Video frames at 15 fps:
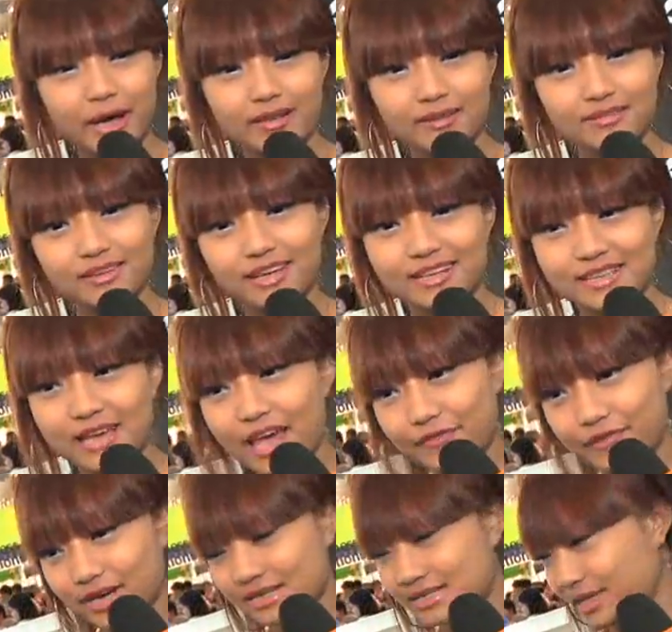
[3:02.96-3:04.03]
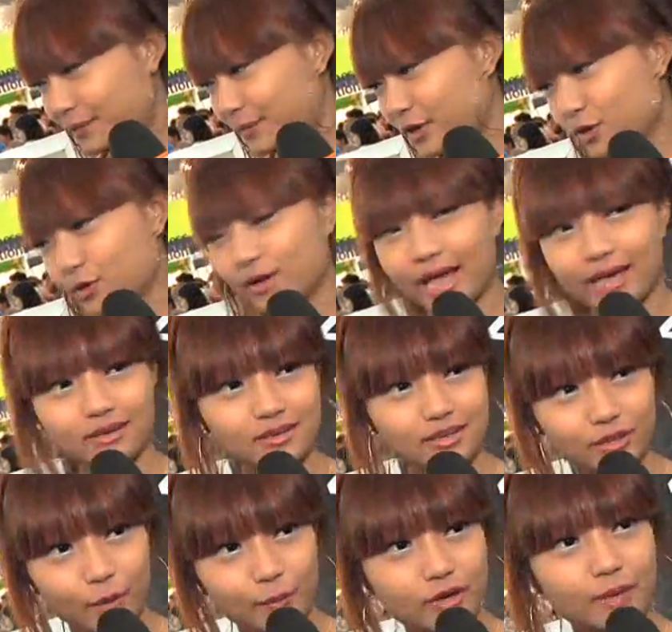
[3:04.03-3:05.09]
but it doesn't have a CPU like a
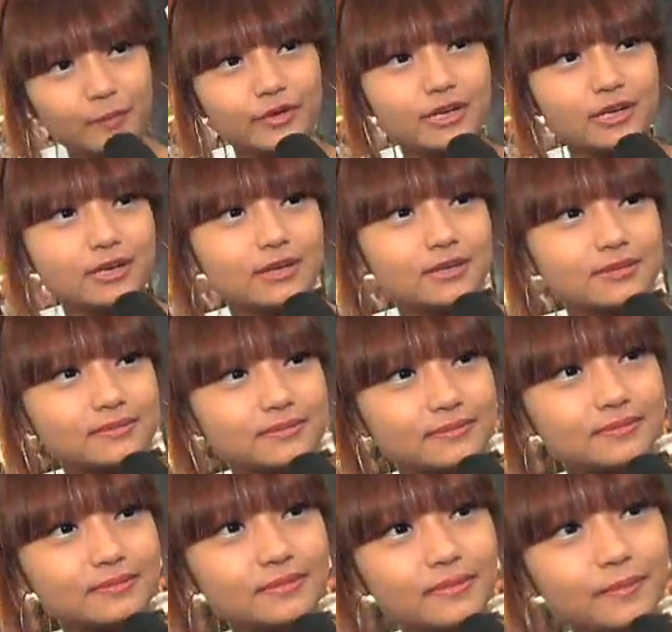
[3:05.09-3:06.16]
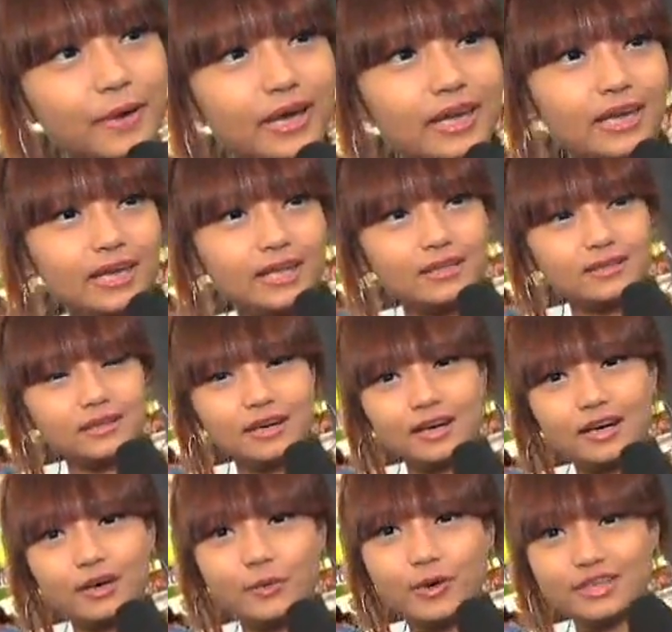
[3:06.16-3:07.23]
normal computer. But it
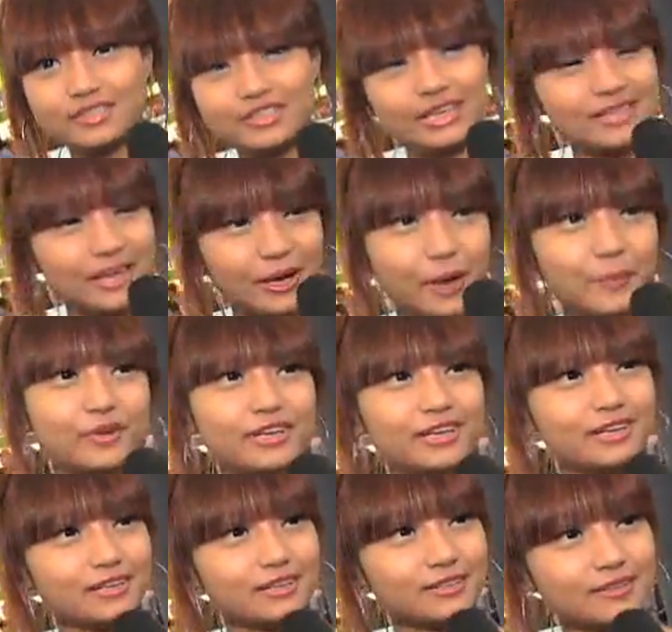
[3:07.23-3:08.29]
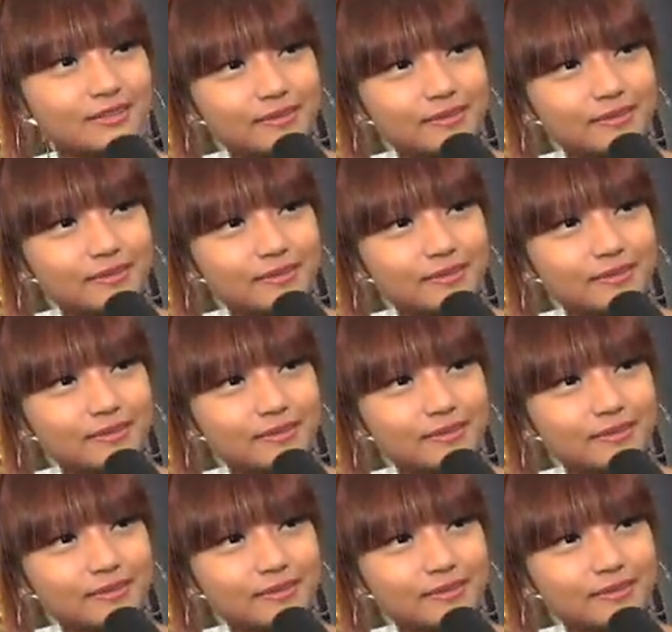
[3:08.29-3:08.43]
uh, works just like a computer.